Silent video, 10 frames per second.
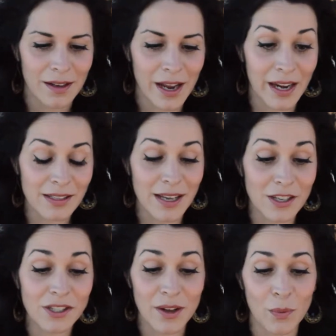and it's
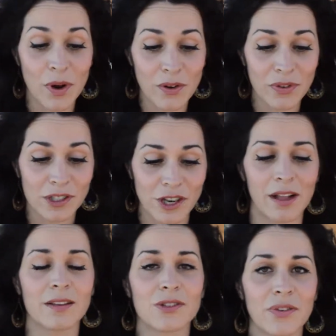actually a wonderful
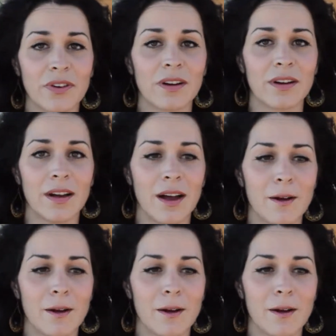challenge for